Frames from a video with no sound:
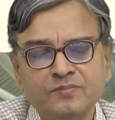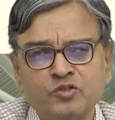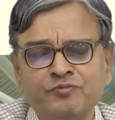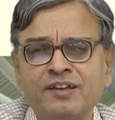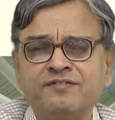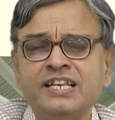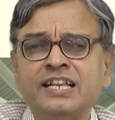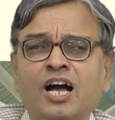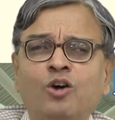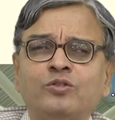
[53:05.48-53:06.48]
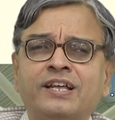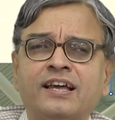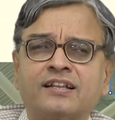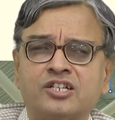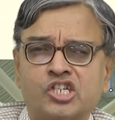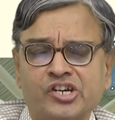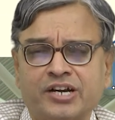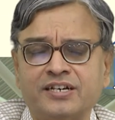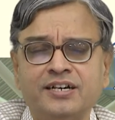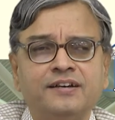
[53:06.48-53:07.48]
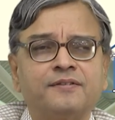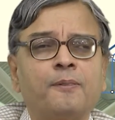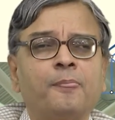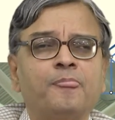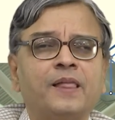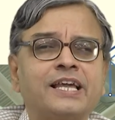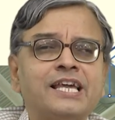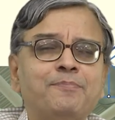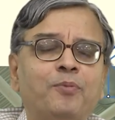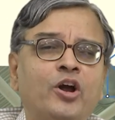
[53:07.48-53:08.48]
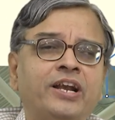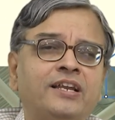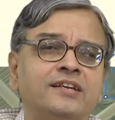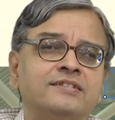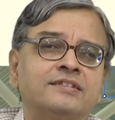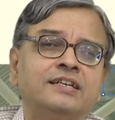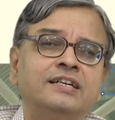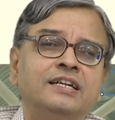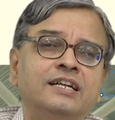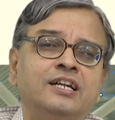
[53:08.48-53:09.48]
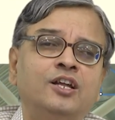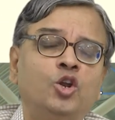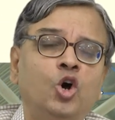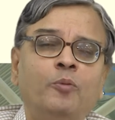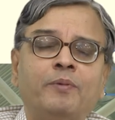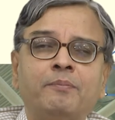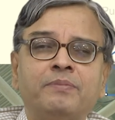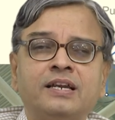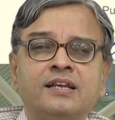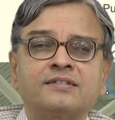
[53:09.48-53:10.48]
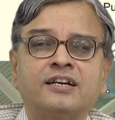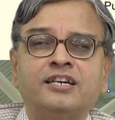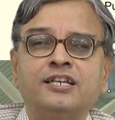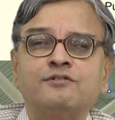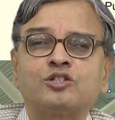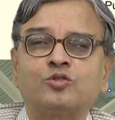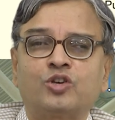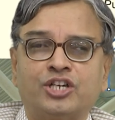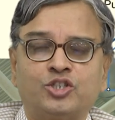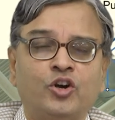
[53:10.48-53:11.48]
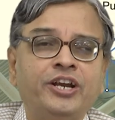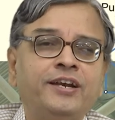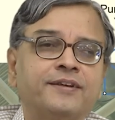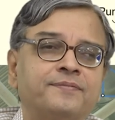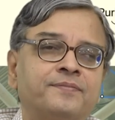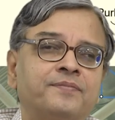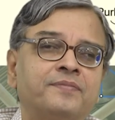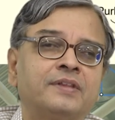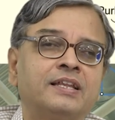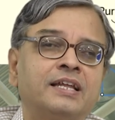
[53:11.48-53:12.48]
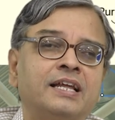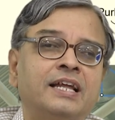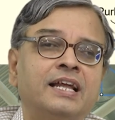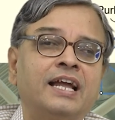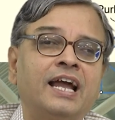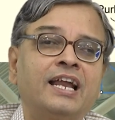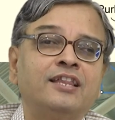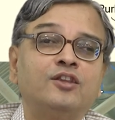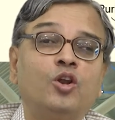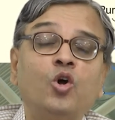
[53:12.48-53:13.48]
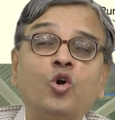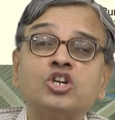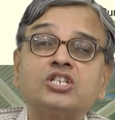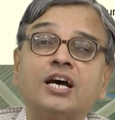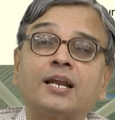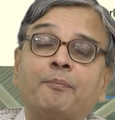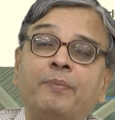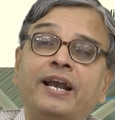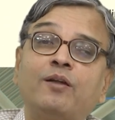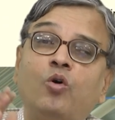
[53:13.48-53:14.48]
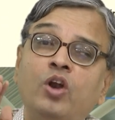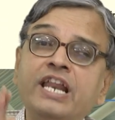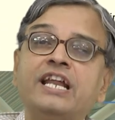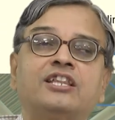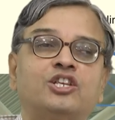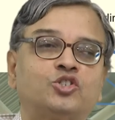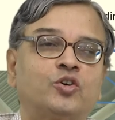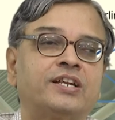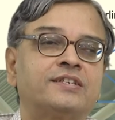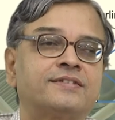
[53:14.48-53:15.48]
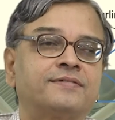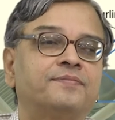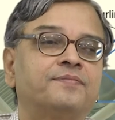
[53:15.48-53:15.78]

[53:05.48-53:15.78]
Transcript: we have seen how they are constructed. The key point is no member is continuous through a joint and loads are applied only at the joints.